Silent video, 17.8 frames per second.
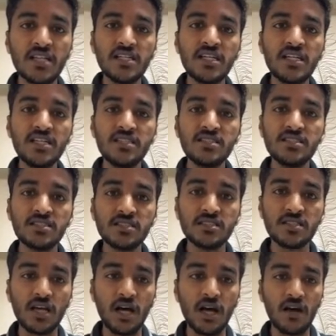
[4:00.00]
other is
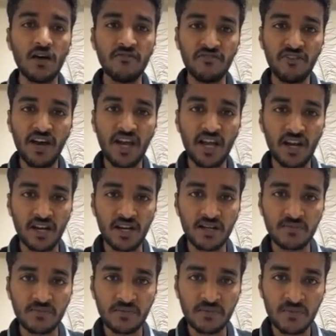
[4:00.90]
fire.
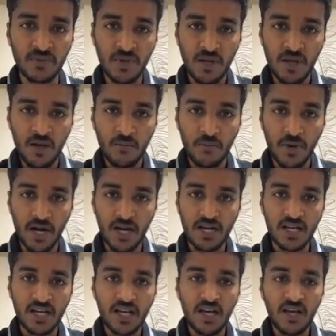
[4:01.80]

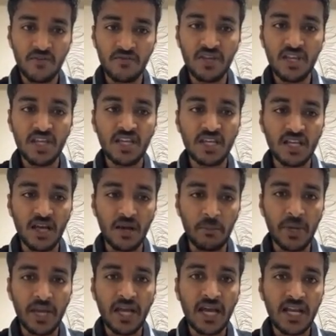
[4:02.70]
But we
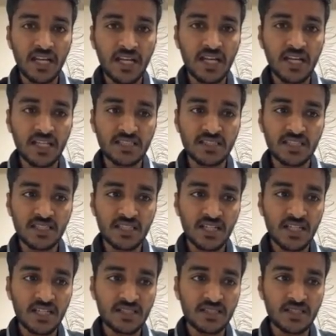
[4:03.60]
mechanical
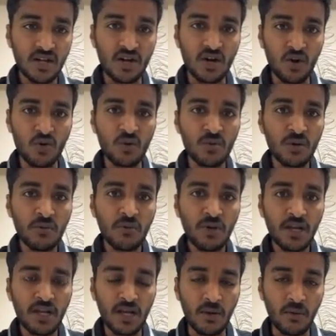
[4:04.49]
engineers or
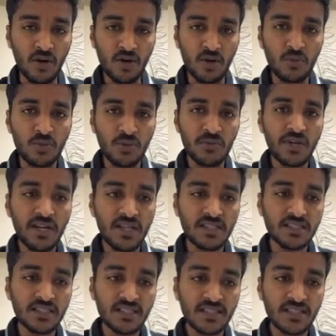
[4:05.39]
automobile
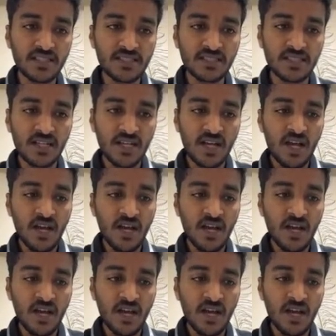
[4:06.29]
engineers,